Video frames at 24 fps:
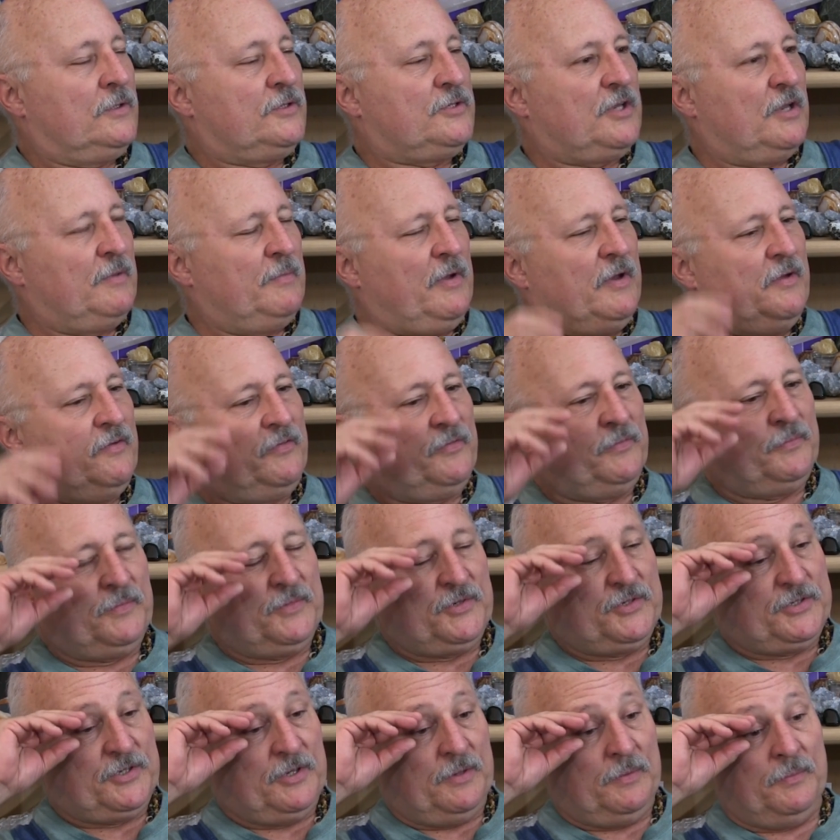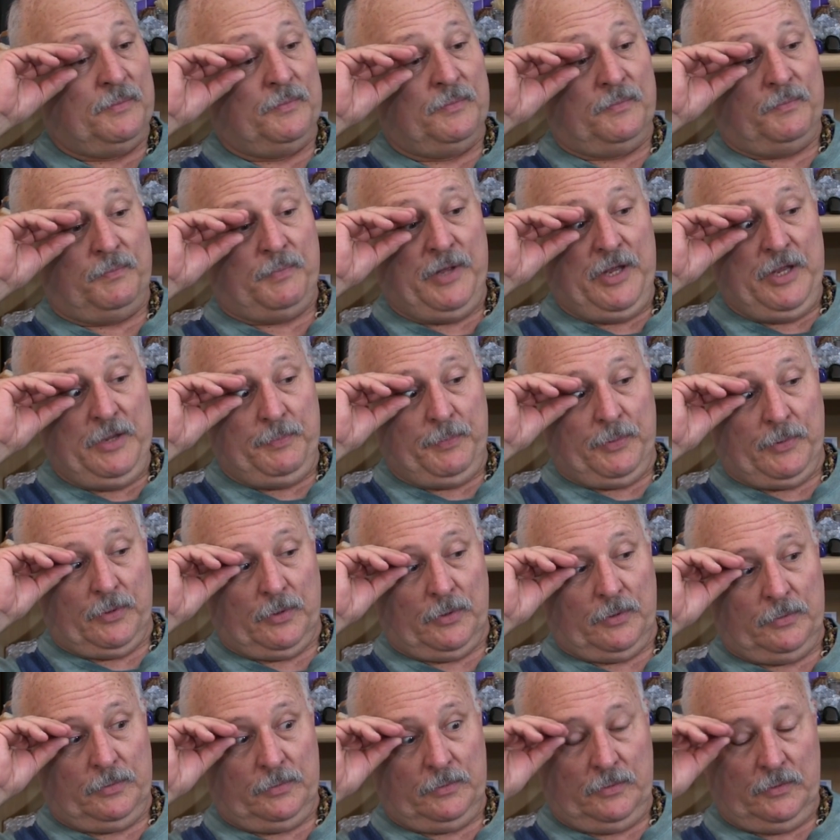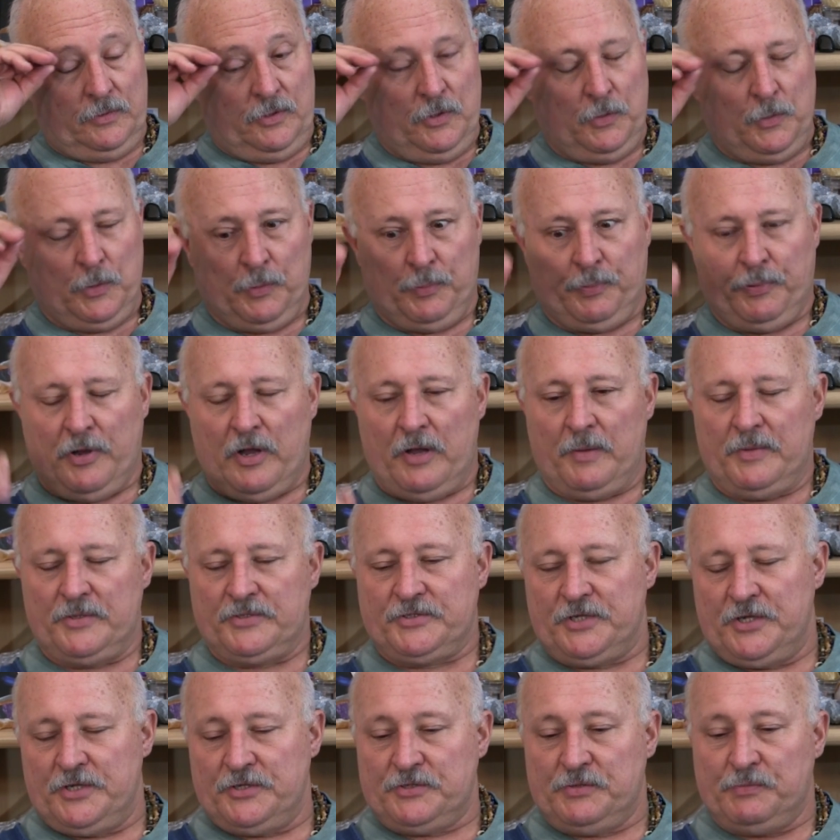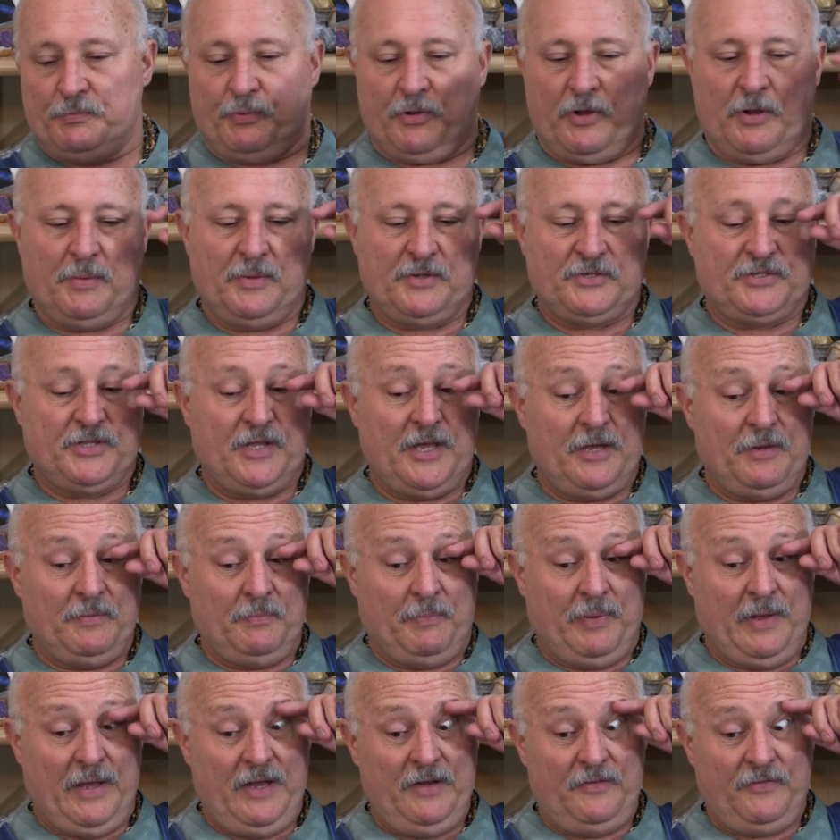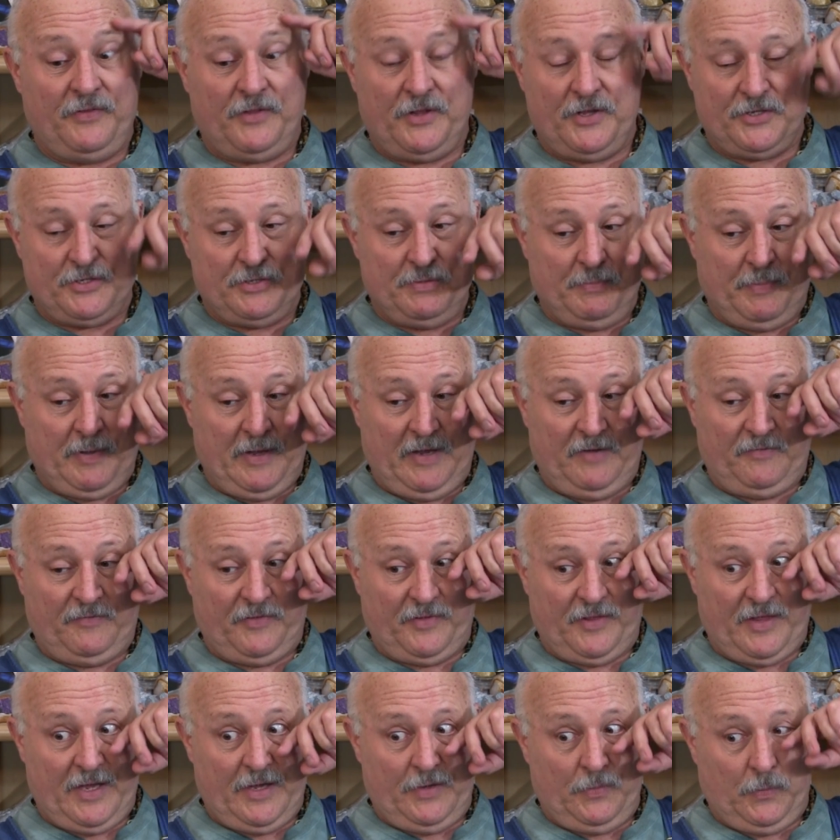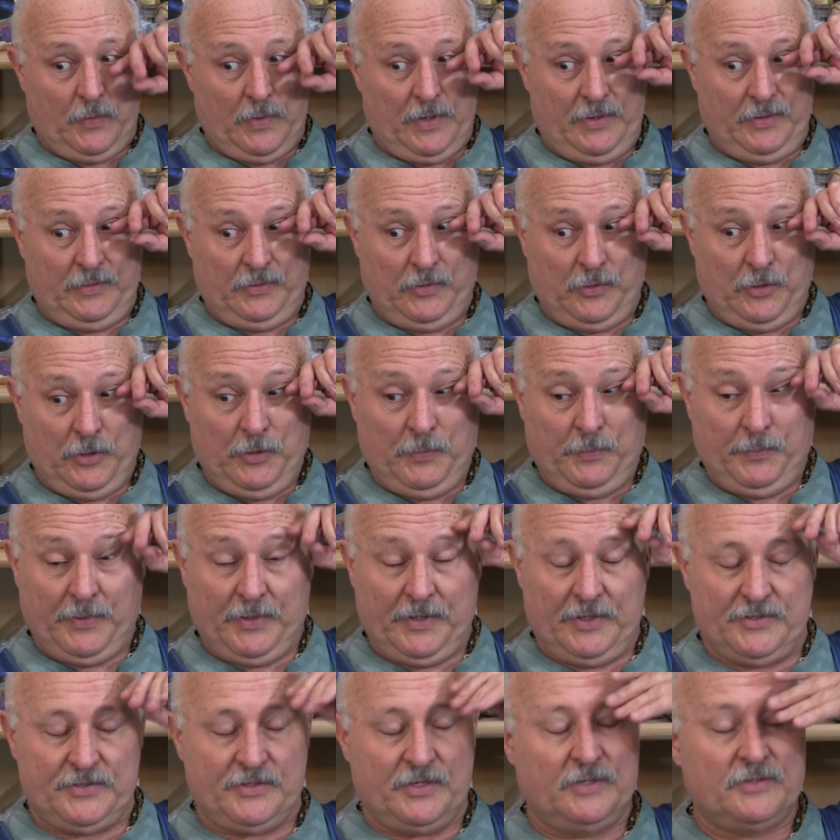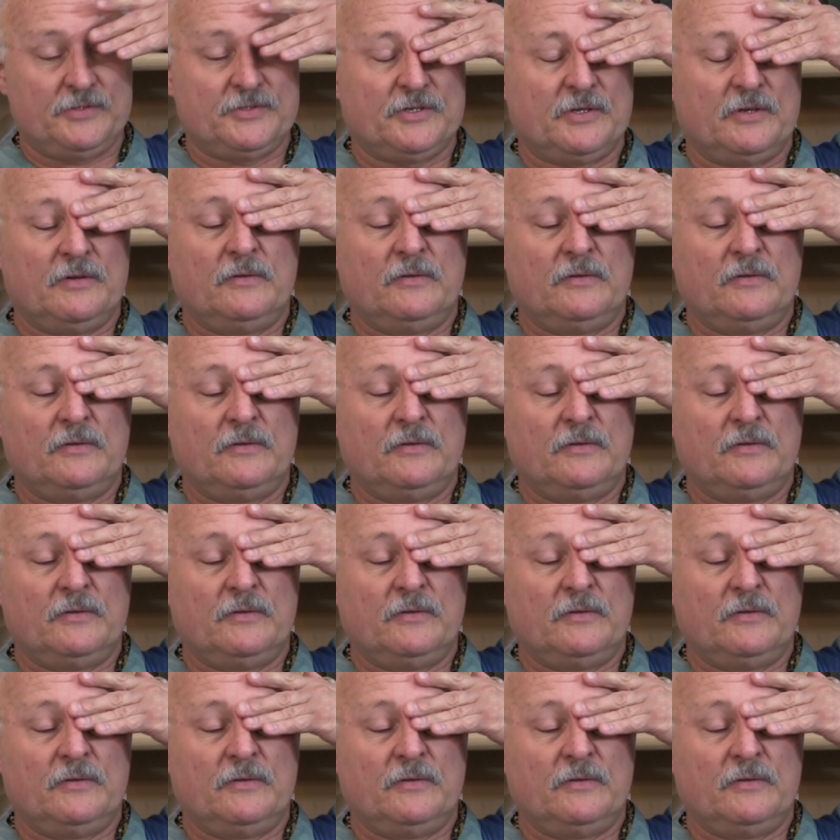some of them, some people who were promised this and promised that and paid for this and paid for that. One group, but it's